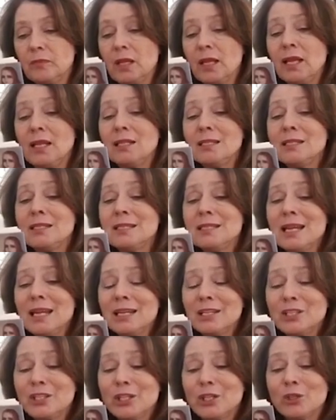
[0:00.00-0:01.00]

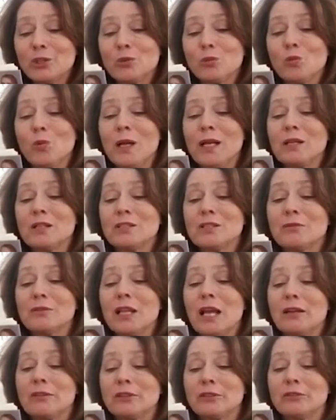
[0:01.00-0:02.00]
Instead, she heard wails of
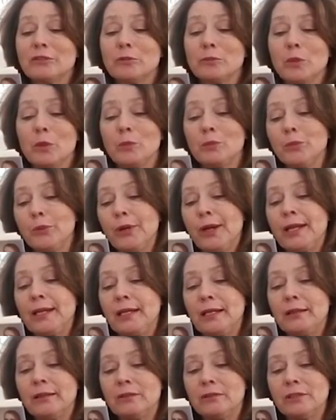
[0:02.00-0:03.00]
laughter from her
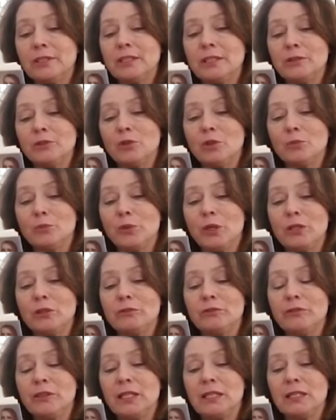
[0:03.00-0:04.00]
brainy 13-year-old brother
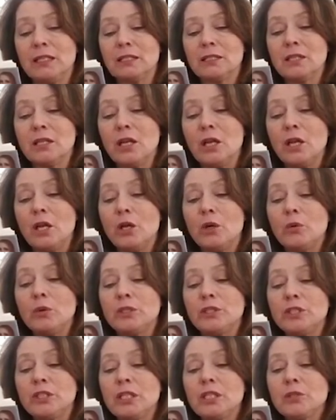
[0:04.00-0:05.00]
Felix, who
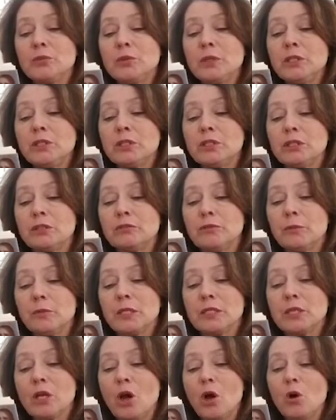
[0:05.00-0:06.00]
had just returned from
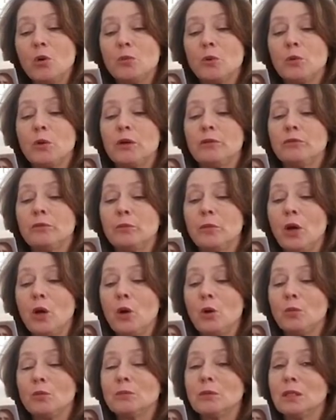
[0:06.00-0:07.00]
his home away from
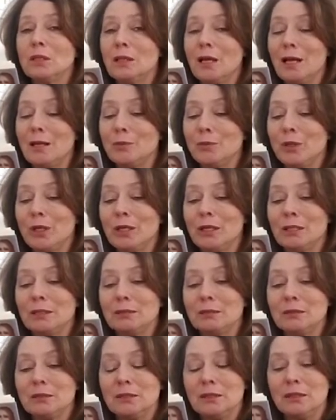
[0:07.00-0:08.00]
home, the library.
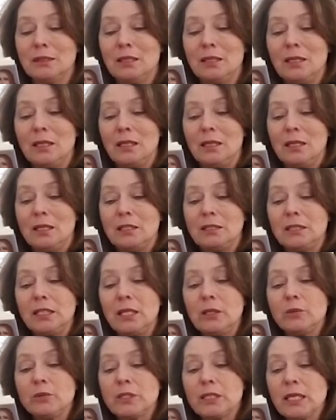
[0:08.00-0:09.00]

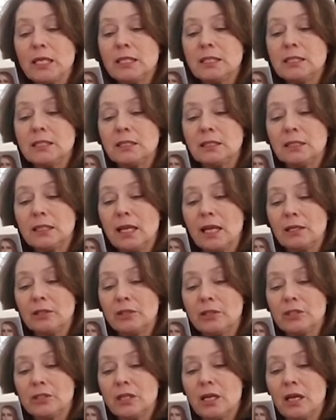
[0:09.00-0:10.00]
Jake was instantly at
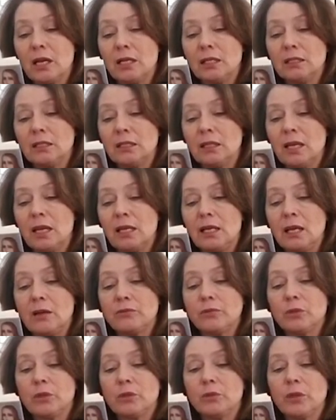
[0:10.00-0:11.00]
her side, and
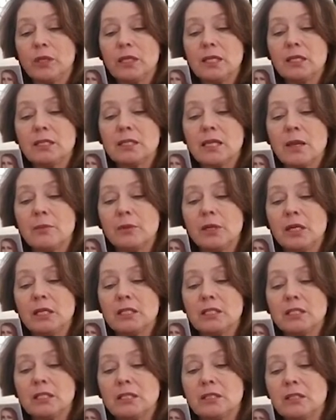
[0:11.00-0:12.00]
after a quick
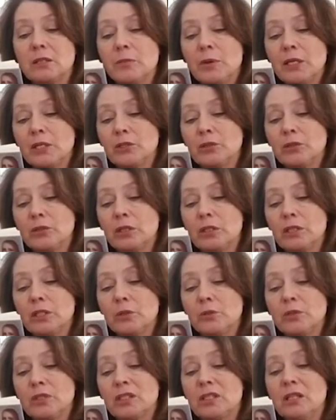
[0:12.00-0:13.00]
examination to make sure that she
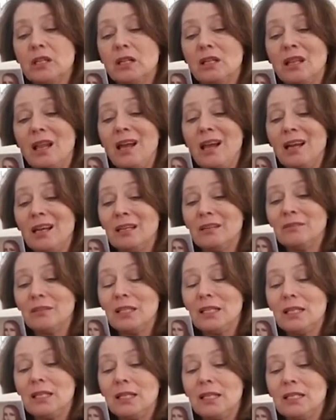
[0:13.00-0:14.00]
was still alive,
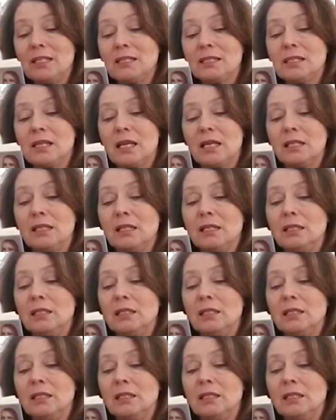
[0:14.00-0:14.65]
he sighed,